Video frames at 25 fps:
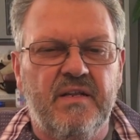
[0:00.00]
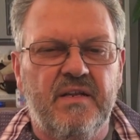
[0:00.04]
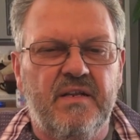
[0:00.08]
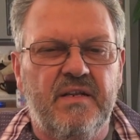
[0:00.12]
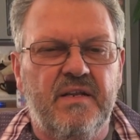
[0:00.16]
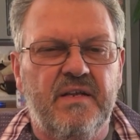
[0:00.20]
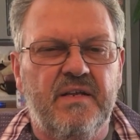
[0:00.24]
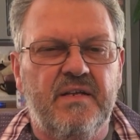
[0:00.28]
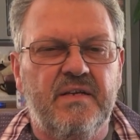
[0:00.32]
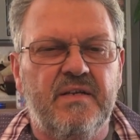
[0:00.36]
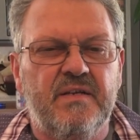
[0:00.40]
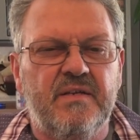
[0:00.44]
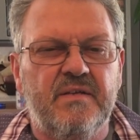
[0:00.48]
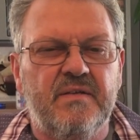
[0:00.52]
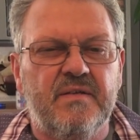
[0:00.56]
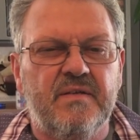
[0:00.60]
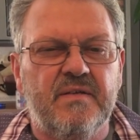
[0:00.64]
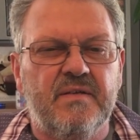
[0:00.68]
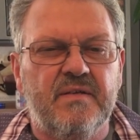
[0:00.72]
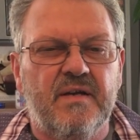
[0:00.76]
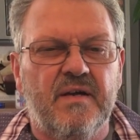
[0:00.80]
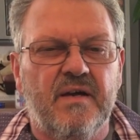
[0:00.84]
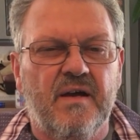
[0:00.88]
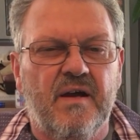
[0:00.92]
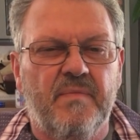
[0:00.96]
the
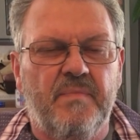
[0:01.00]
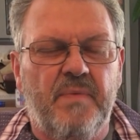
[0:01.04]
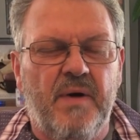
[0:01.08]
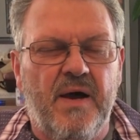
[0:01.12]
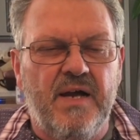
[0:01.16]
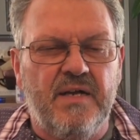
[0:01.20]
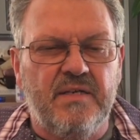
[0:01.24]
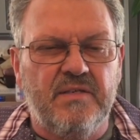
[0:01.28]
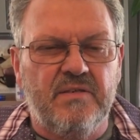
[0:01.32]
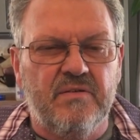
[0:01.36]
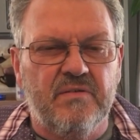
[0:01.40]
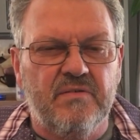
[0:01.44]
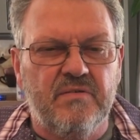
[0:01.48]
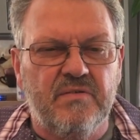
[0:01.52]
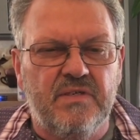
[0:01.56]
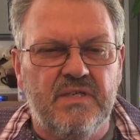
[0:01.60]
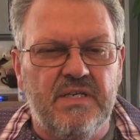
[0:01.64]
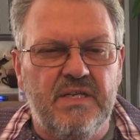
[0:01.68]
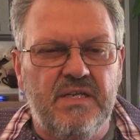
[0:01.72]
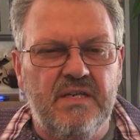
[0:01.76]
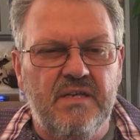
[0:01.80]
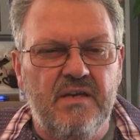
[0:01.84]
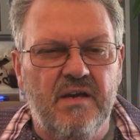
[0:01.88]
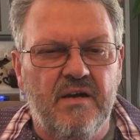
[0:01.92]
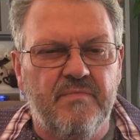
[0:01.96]
apostles
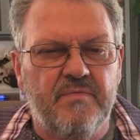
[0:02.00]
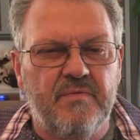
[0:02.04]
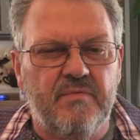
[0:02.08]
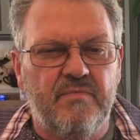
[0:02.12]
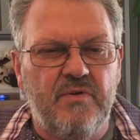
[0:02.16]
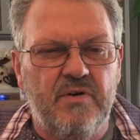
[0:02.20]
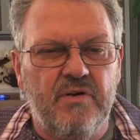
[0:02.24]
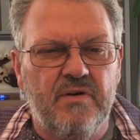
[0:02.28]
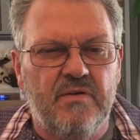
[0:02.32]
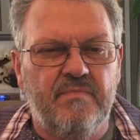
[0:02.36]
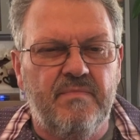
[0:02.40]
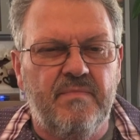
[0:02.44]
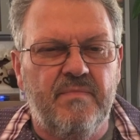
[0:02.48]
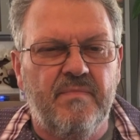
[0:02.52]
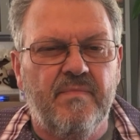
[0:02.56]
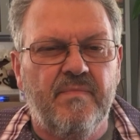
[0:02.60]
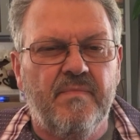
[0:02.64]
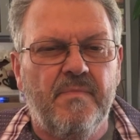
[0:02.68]
in the upper room,